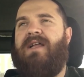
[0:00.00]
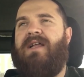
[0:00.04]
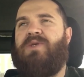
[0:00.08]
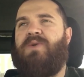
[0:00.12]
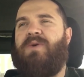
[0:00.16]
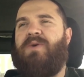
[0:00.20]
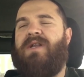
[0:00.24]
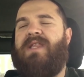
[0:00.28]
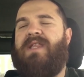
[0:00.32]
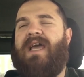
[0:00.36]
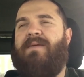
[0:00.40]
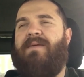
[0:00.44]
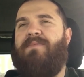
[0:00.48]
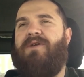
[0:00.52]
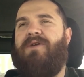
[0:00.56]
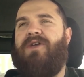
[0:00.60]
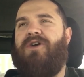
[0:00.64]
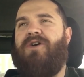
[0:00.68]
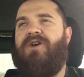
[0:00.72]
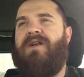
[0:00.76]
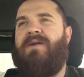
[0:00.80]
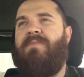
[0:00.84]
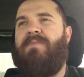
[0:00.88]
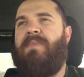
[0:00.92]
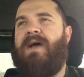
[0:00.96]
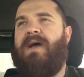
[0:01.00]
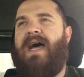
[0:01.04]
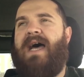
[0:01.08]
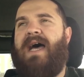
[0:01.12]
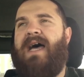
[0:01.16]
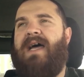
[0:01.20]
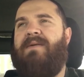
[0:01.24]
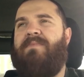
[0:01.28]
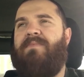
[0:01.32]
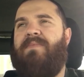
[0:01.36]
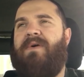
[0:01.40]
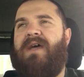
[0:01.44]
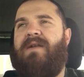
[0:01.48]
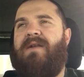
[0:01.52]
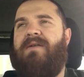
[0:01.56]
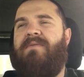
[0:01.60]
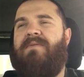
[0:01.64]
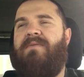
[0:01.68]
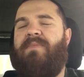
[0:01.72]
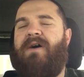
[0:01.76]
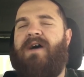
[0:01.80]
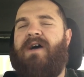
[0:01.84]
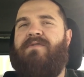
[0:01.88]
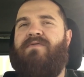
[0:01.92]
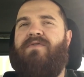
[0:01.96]
And so it can be good and bad, but
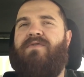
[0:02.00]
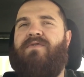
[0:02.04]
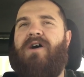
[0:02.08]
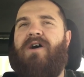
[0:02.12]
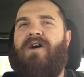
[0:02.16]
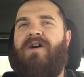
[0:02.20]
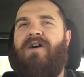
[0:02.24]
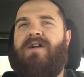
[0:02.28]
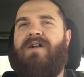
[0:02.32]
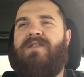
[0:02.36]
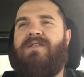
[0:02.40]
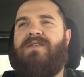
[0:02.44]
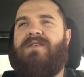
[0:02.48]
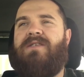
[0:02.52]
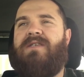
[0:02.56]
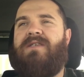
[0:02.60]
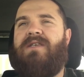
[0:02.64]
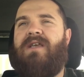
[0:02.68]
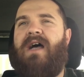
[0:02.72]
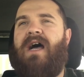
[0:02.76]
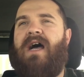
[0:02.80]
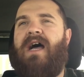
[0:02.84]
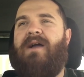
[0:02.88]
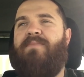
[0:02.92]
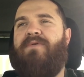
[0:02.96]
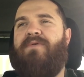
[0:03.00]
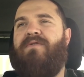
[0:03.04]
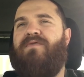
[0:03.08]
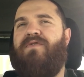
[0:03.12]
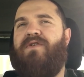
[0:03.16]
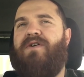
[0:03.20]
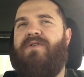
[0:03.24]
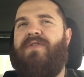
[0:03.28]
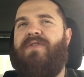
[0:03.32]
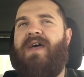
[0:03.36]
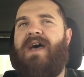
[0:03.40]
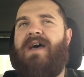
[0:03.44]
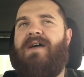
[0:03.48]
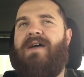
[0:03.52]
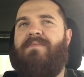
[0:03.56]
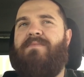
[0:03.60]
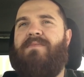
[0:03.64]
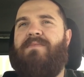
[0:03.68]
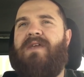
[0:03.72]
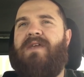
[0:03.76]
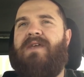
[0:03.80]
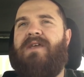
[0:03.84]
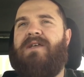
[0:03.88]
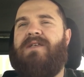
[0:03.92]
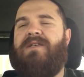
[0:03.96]
by far I prefer
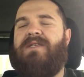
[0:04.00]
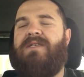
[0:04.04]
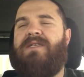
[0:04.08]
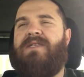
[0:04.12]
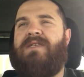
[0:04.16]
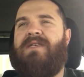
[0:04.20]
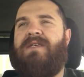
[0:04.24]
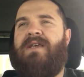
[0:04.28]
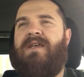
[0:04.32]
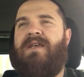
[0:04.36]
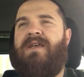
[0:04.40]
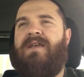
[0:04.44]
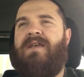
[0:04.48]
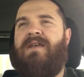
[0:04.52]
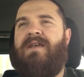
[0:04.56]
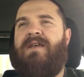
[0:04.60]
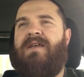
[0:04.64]
that, because